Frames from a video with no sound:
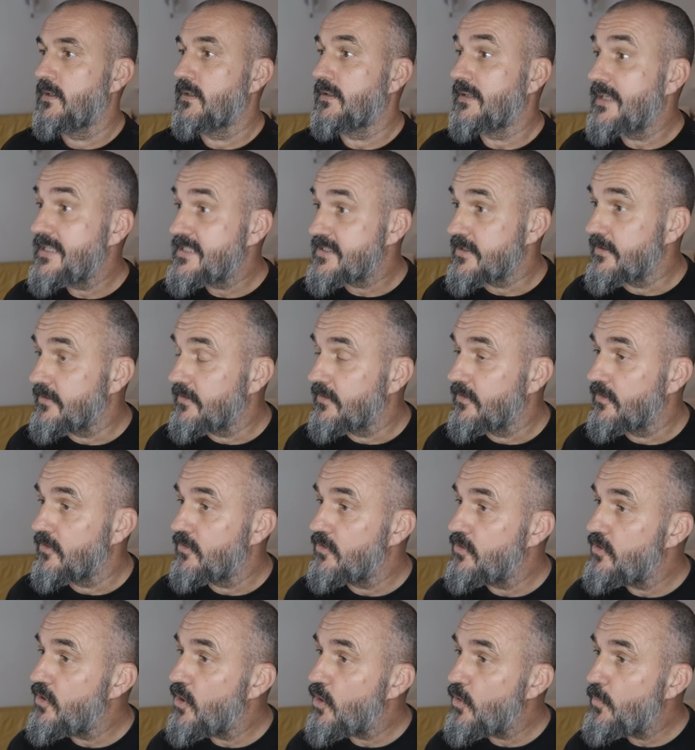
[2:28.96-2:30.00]
Listen,
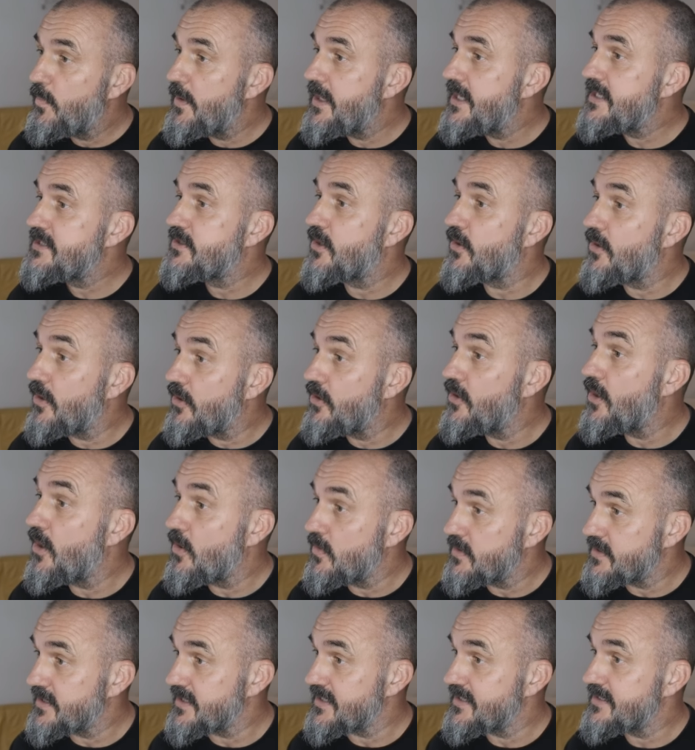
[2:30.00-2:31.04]
nobody's going to
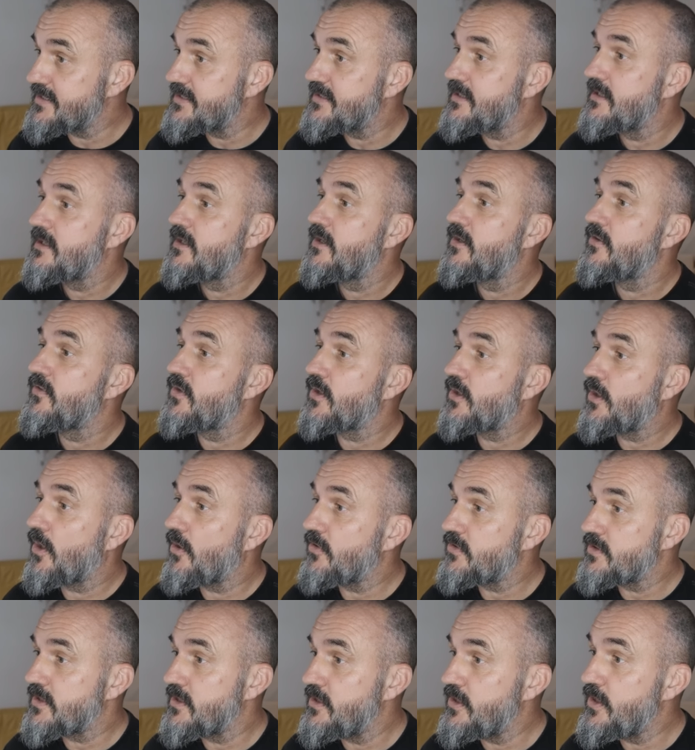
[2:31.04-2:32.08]
notice the
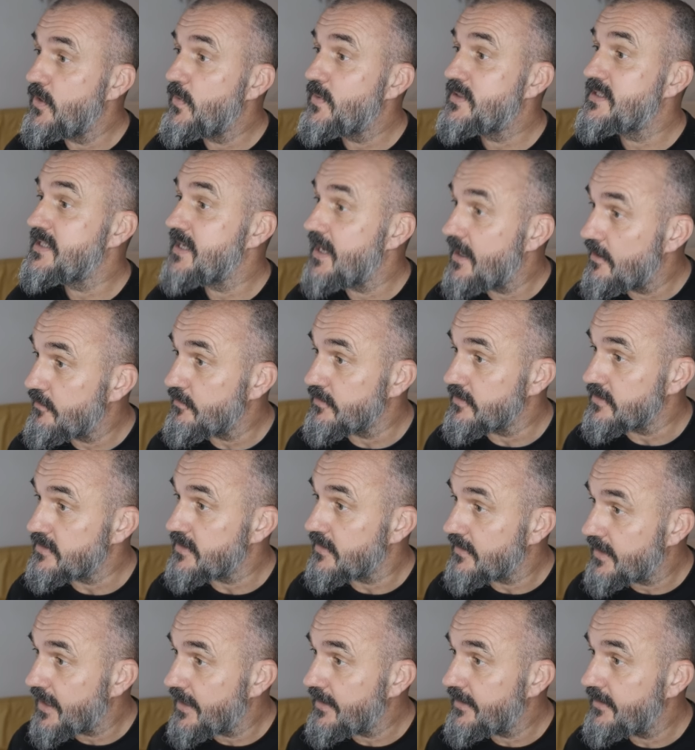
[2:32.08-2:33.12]
continuity errors,
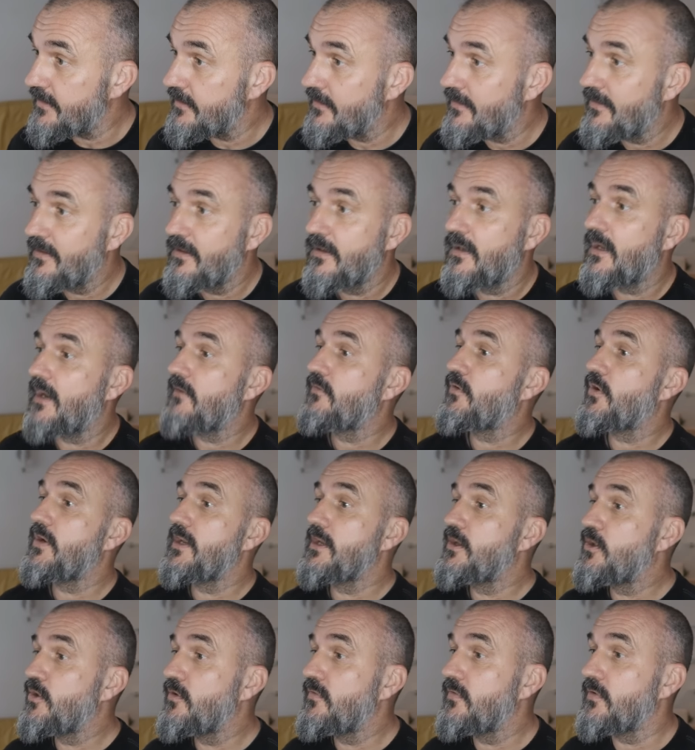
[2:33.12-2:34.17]
okay? I've got
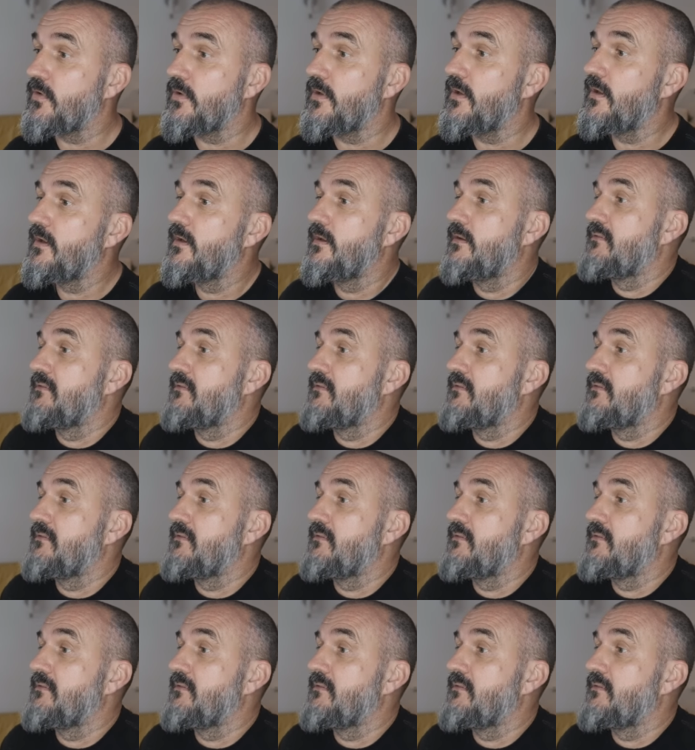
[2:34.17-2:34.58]
it covered.